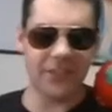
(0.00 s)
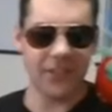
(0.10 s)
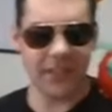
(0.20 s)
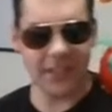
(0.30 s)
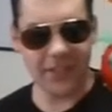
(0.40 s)
you
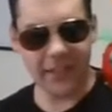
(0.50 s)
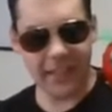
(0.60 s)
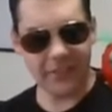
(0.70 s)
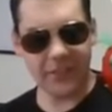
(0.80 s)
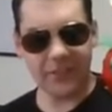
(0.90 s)
know like
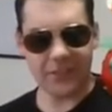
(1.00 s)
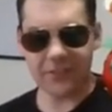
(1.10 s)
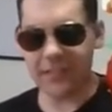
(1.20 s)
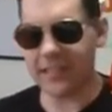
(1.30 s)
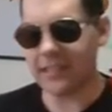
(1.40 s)
everyone was
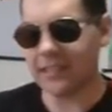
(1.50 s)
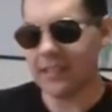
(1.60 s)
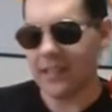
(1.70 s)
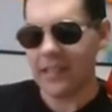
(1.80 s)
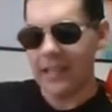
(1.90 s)
drinking
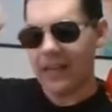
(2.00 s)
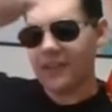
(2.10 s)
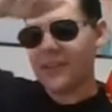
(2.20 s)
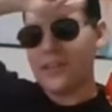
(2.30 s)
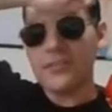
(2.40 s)

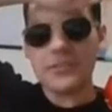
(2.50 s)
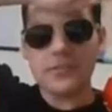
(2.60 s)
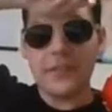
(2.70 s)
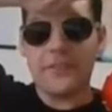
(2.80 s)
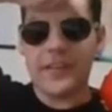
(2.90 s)
alcohol it was
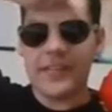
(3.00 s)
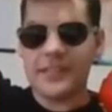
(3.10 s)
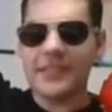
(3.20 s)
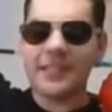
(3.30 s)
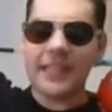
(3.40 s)
really funny
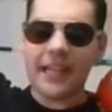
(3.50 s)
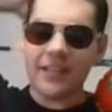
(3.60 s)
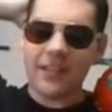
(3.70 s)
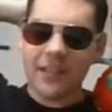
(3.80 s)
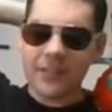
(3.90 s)
okay so the
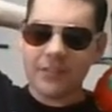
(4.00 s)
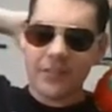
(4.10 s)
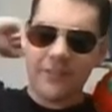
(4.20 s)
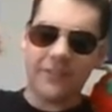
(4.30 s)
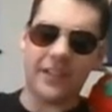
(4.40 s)
alcohol was
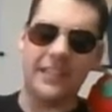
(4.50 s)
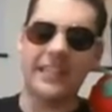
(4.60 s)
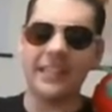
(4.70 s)
really funny